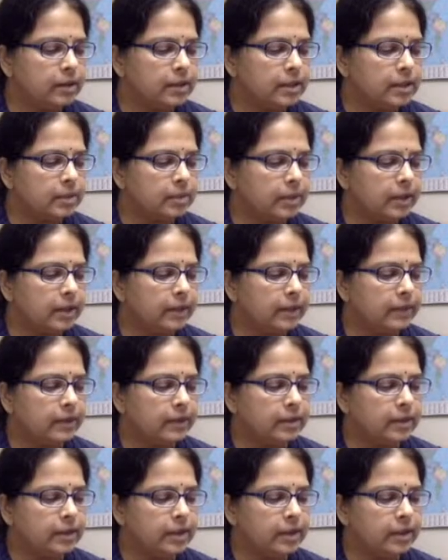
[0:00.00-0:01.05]
this is my
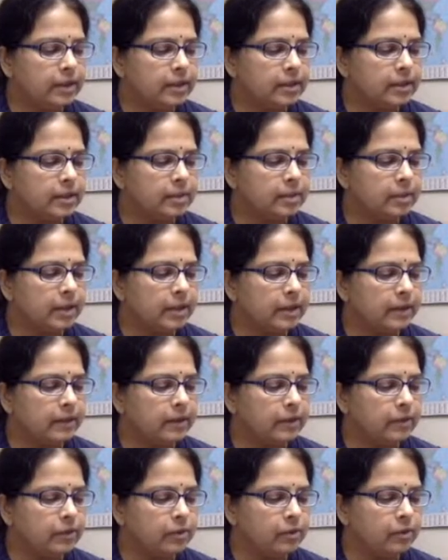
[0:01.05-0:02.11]
level 3, this is my
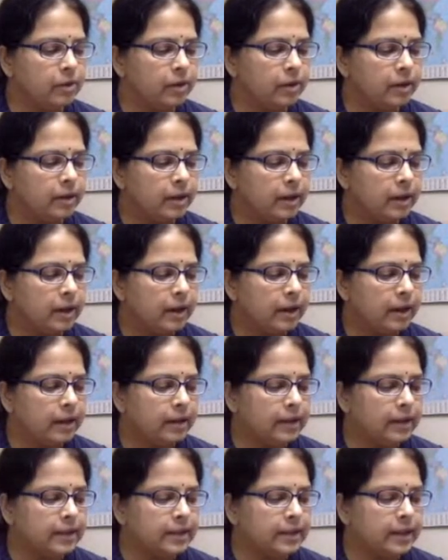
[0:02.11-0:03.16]
level 4.
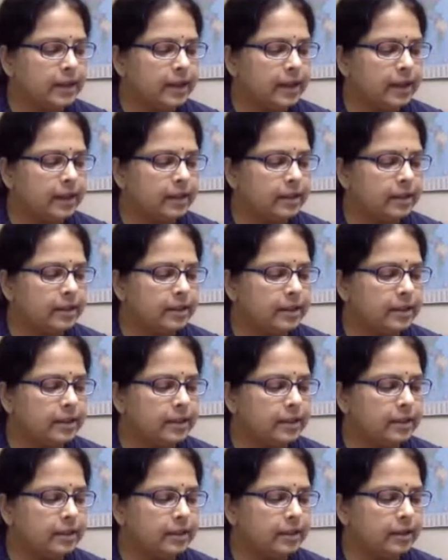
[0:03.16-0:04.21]
And let's say this
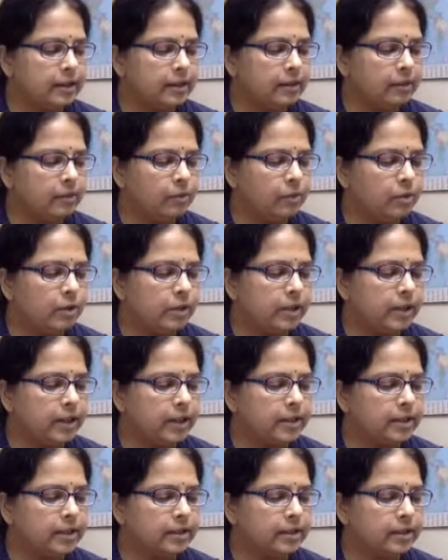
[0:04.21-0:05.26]
is the
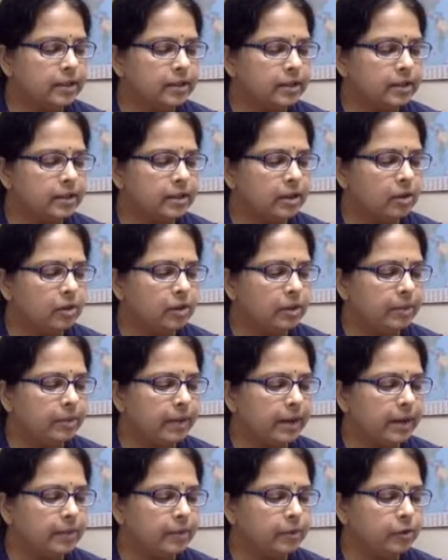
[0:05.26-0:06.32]
voltage. This is how the
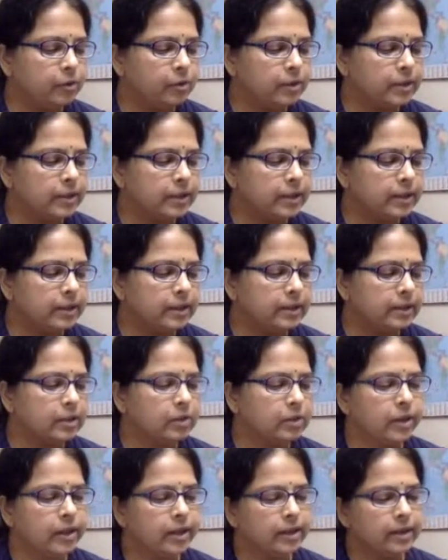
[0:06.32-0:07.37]
PAM4 signal is
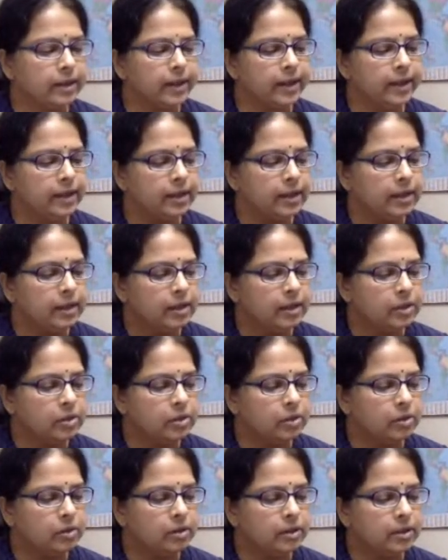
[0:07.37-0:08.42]
looking like.
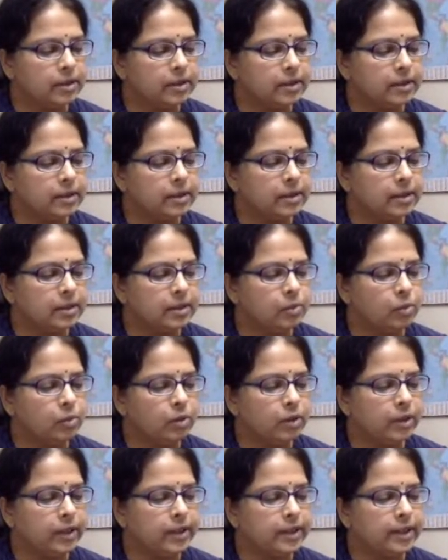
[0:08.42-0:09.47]
So this is
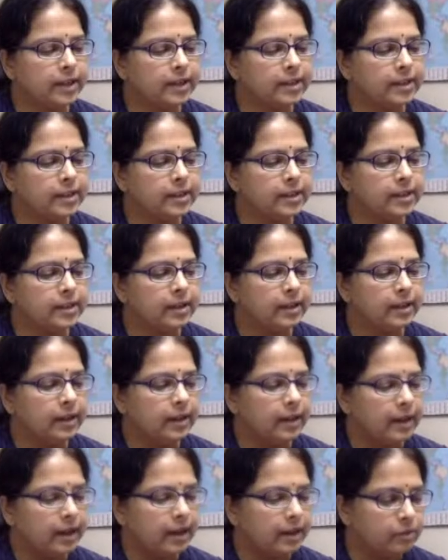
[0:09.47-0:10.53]
voltage axis,
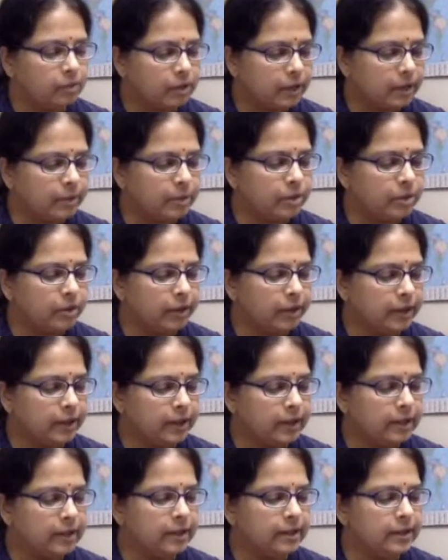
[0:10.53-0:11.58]
and what I'm drawing
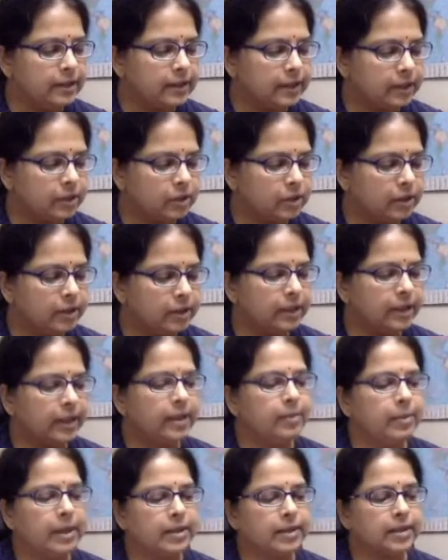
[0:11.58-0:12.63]
here is actually the
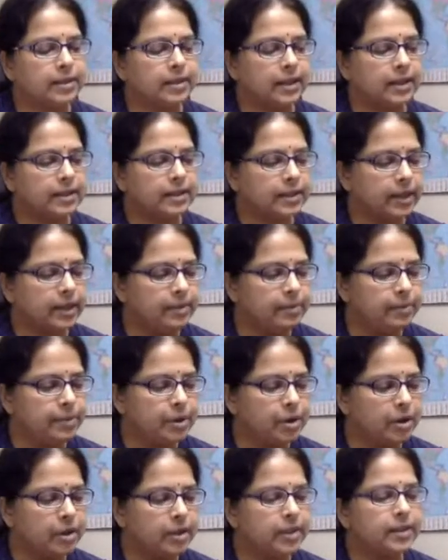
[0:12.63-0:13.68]
time axis. As time
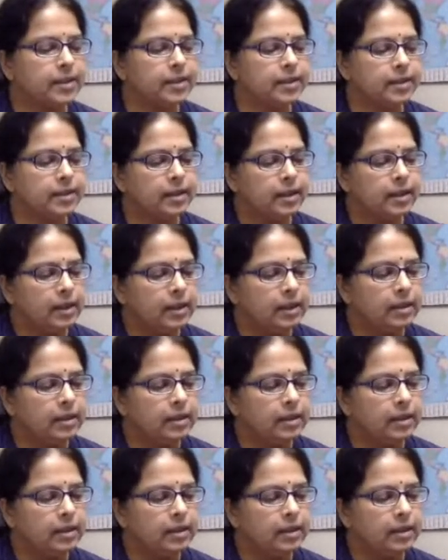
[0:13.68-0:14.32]
progresses,